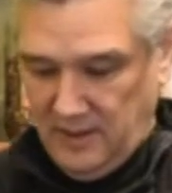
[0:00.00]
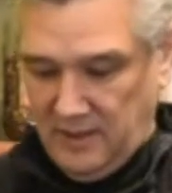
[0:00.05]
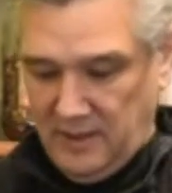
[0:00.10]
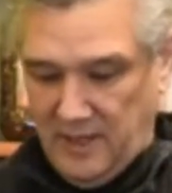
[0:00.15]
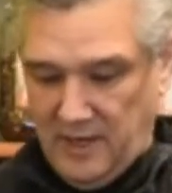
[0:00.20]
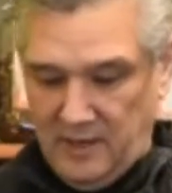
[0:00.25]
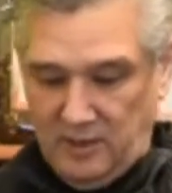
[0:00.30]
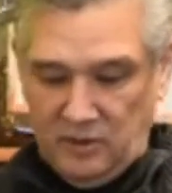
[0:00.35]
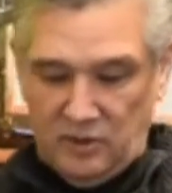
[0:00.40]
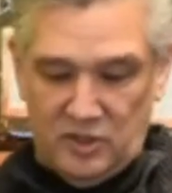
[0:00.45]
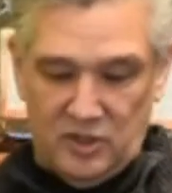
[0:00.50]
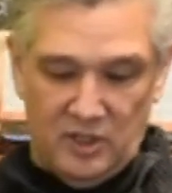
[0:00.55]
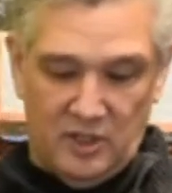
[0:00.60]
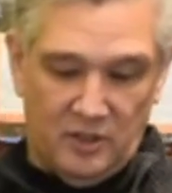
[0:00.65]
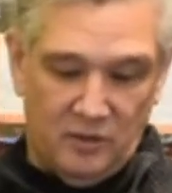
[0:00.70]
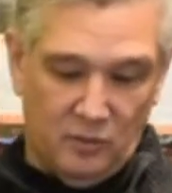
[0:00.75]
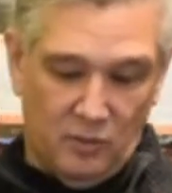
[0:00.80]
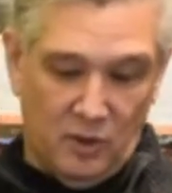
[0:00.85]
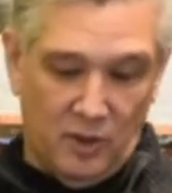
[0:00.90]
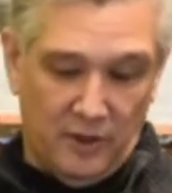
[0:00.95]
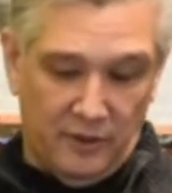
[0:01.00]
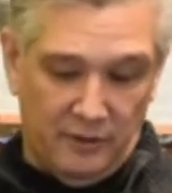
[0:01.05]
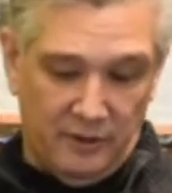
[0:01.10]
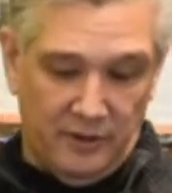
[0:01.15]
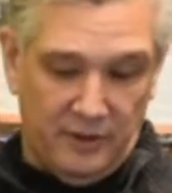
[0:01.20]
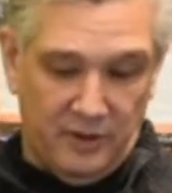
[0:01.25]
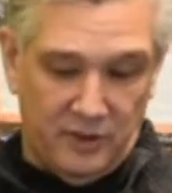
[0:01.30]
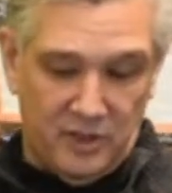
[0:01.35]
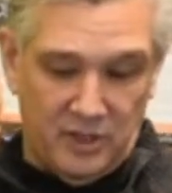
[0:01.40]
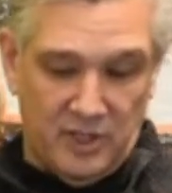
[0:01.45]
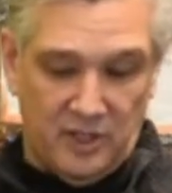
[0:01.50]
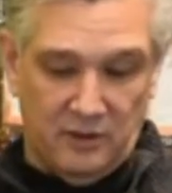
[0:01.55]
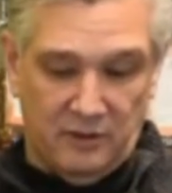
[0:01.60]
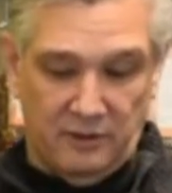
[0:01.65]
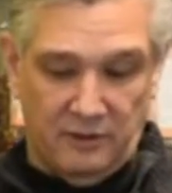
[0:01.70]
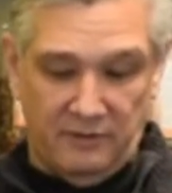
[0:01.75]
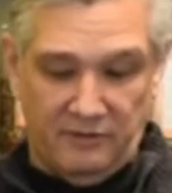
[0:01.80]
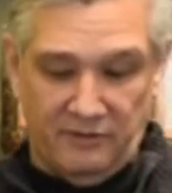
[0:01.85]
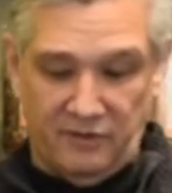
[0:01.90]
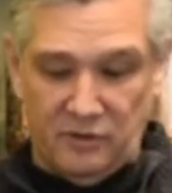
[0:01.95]
Now you can see the water and the tea
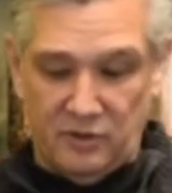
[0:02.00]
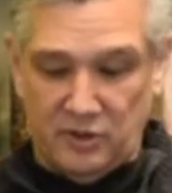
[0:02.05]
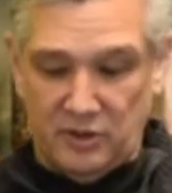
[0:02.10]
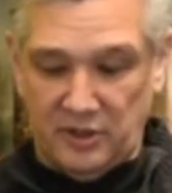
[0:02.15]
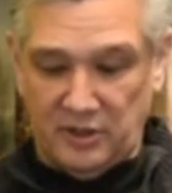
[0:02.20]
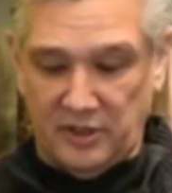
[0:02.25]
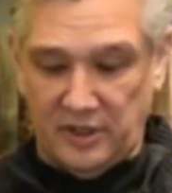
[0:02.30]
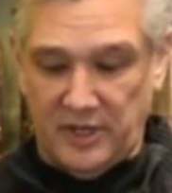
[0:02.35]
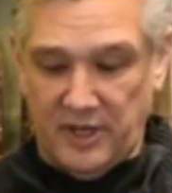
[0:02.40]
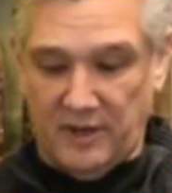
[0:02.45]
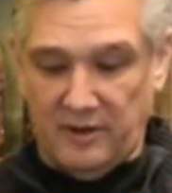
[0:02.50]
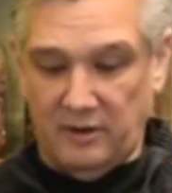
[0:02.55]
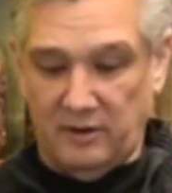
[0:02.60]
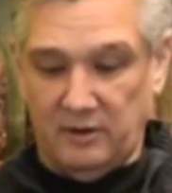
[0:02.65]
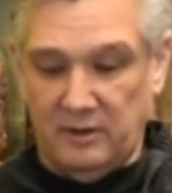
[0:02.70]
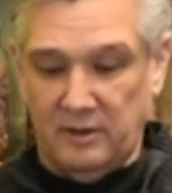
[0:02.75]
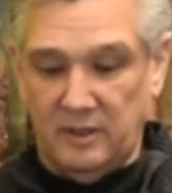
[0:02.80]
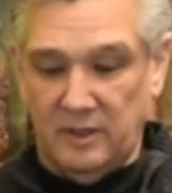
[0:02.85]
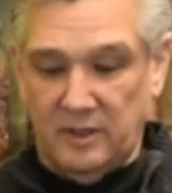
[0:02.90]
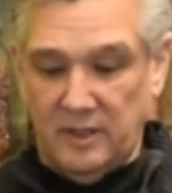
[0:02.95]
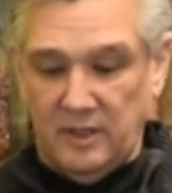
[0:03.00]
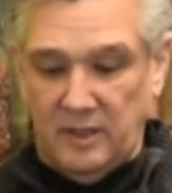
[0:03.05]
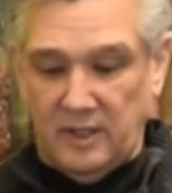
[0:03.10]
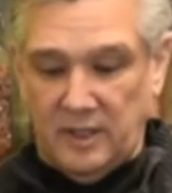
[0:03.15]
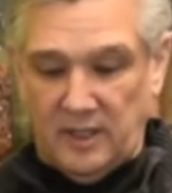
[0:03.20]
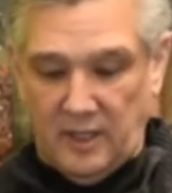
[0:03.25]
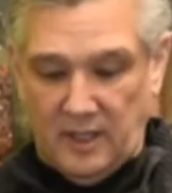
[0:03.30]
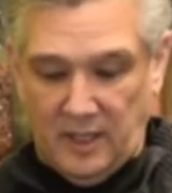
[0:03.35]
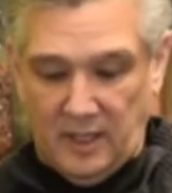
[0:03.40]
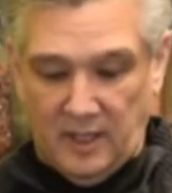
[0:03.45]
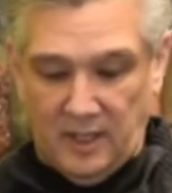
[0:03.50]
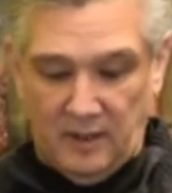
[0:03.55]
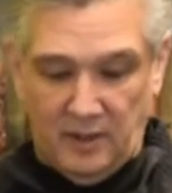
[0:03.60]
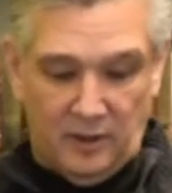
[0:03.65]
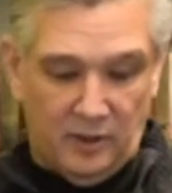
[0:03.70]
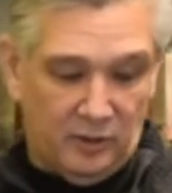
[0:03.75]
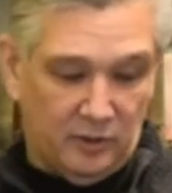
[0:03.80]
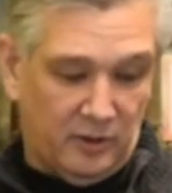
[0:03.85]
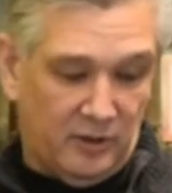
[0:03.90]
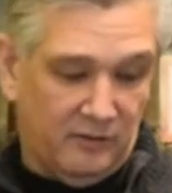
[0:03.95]
are infusing together and
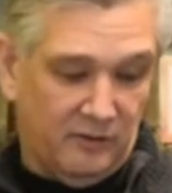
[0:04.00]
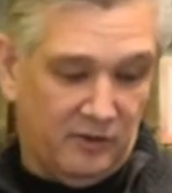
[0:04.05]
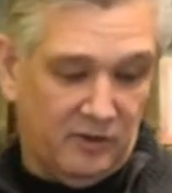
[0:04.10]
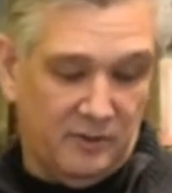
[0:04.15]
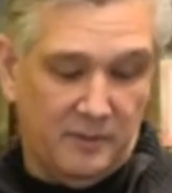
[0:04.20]
it'll give us